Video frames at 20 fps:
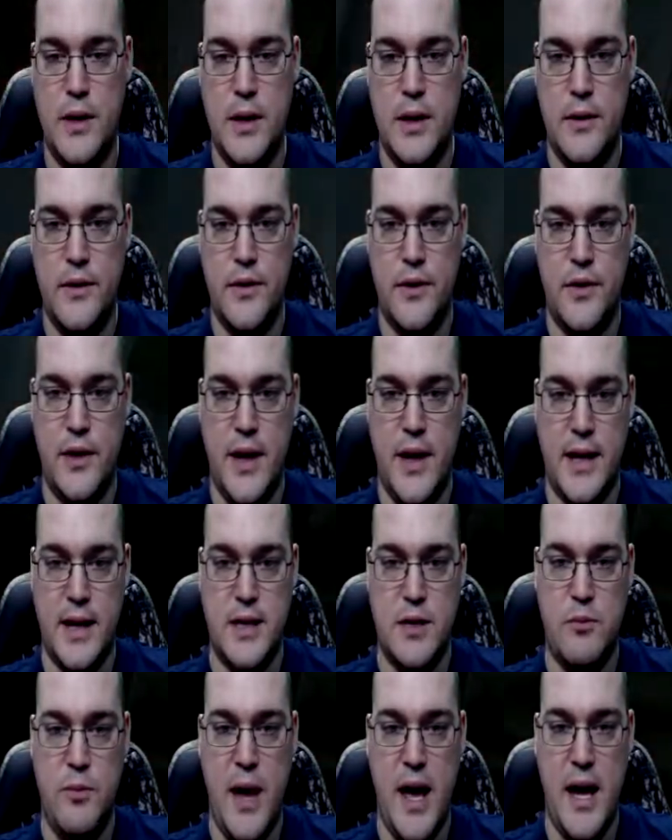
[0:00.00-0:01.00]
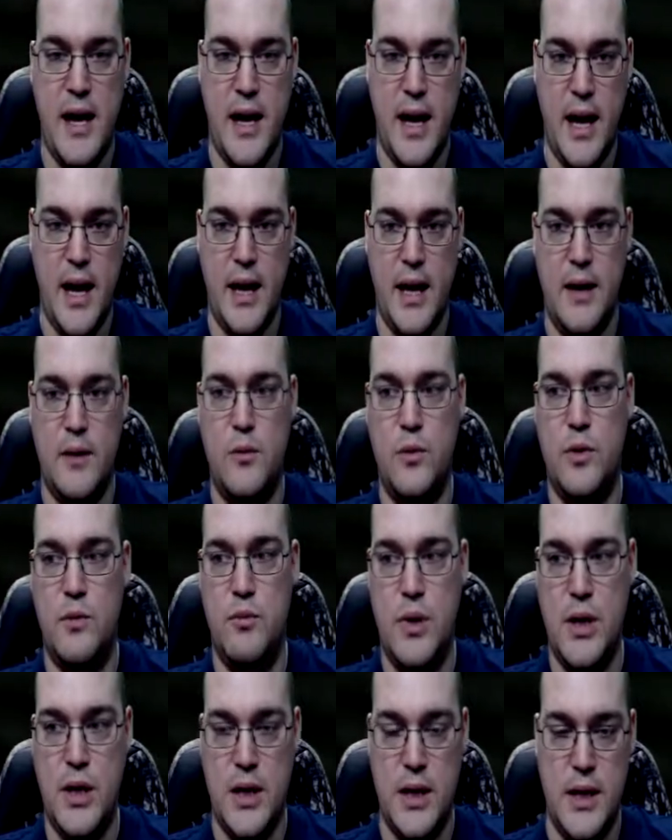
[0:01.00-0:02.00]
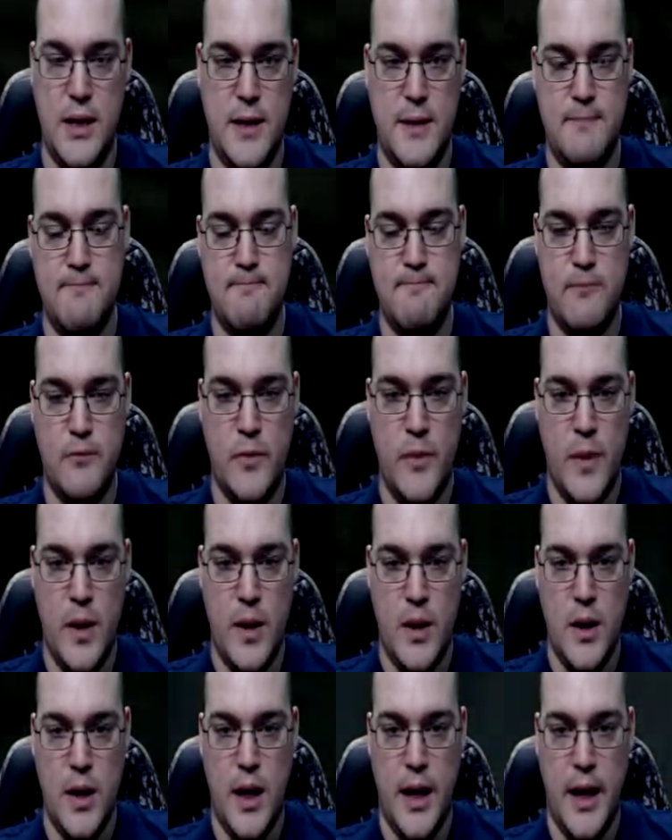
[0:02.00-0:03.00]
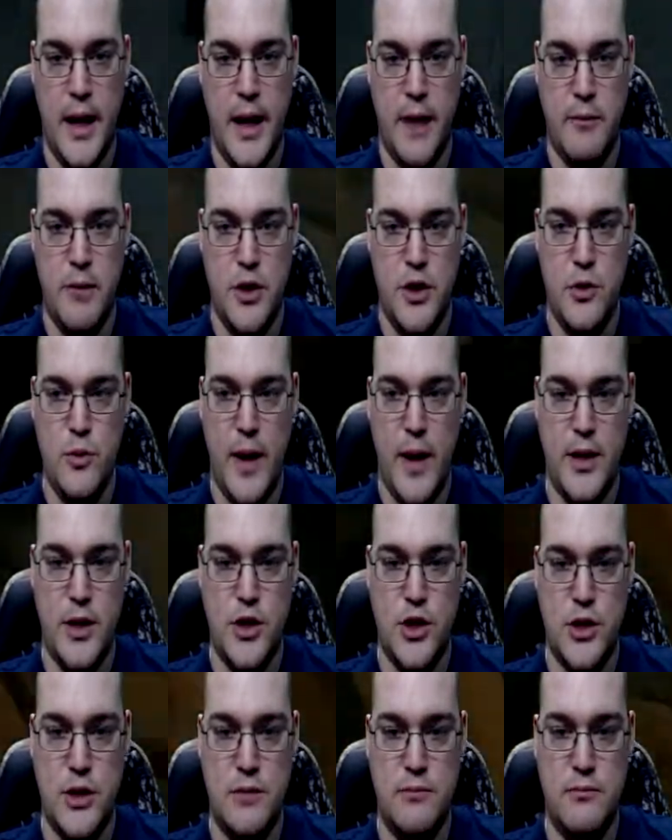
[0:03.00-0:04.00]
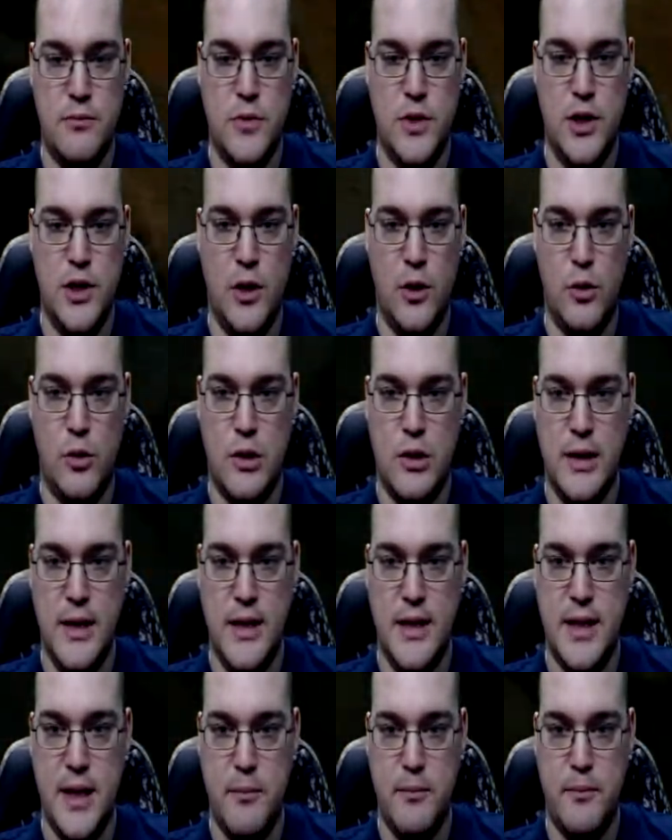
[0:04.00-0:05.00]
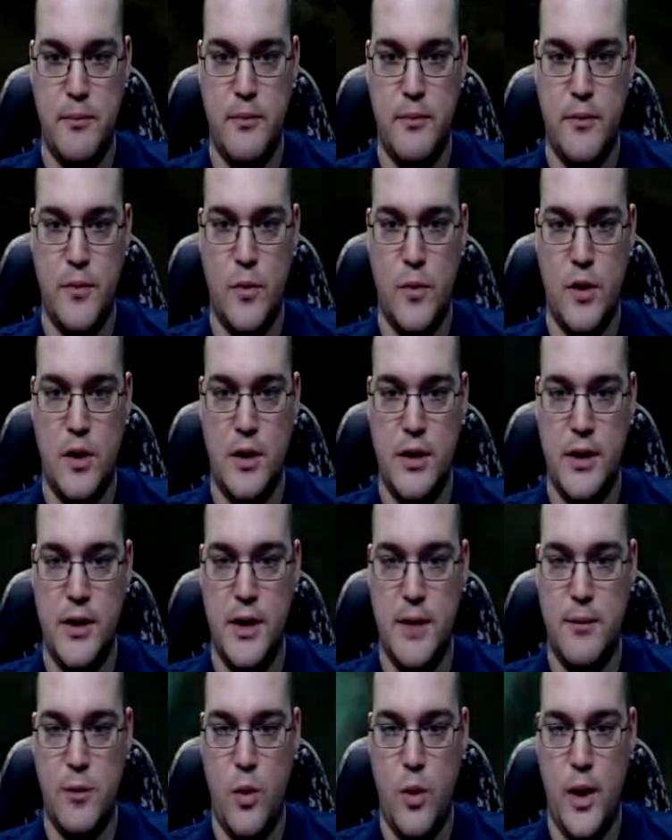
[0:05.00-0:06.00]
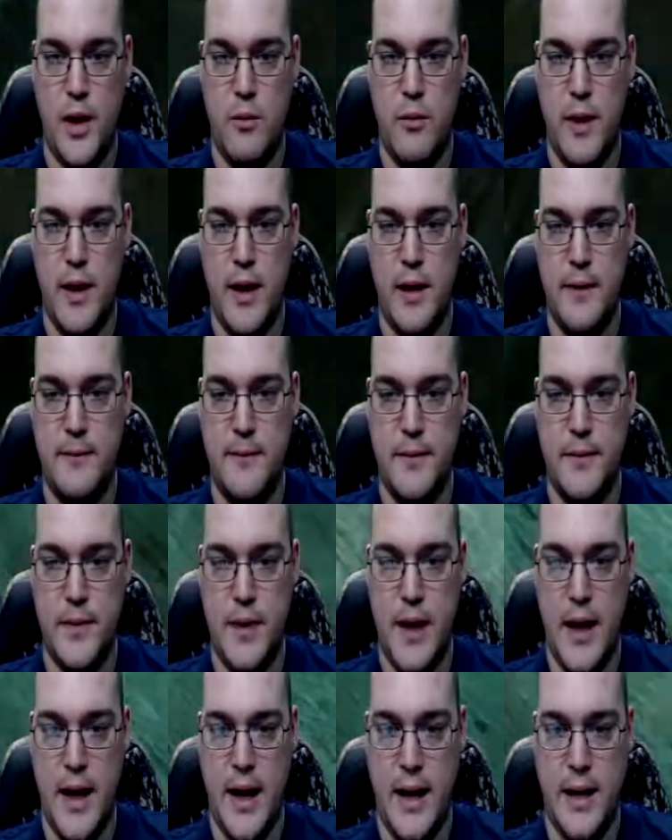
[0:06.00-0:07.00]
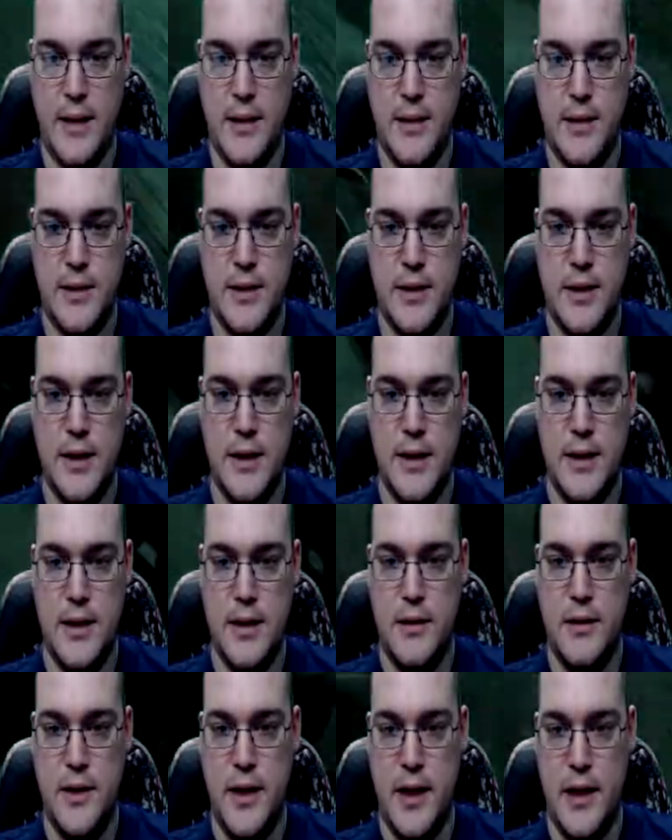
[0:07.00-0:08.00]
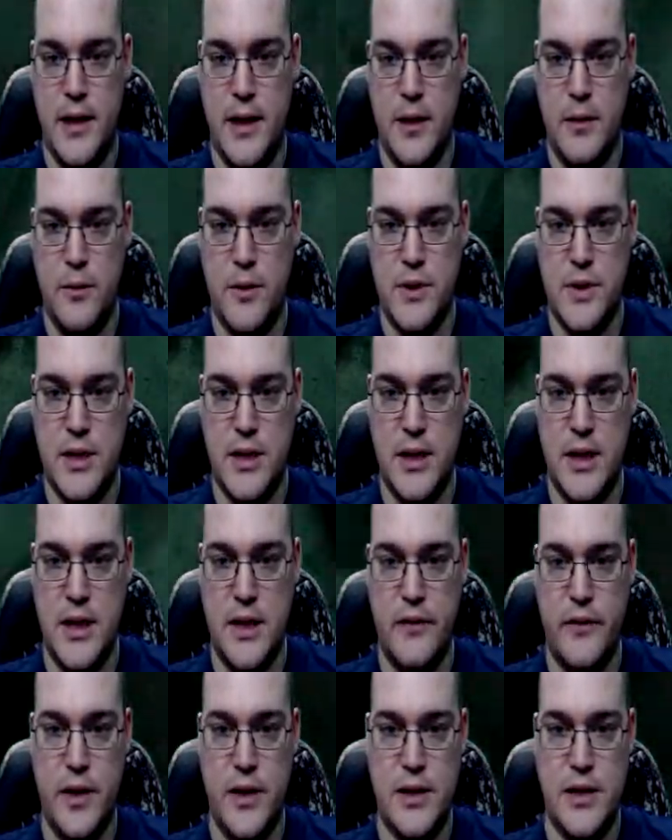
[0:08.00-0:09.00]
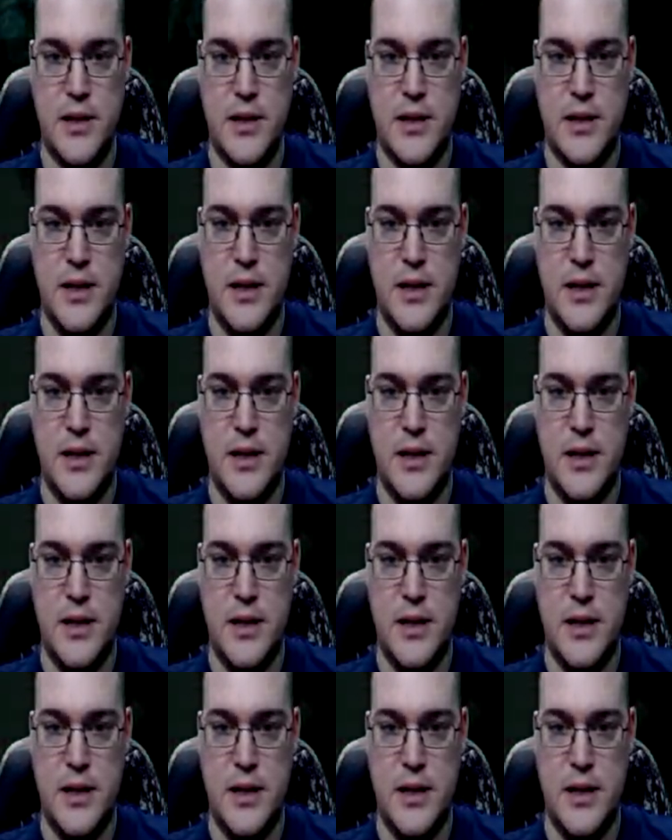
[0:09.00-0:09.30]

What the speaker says: that the next Payday would be a new engine, you know, cleaned up quite a bit, and that it was going to give us the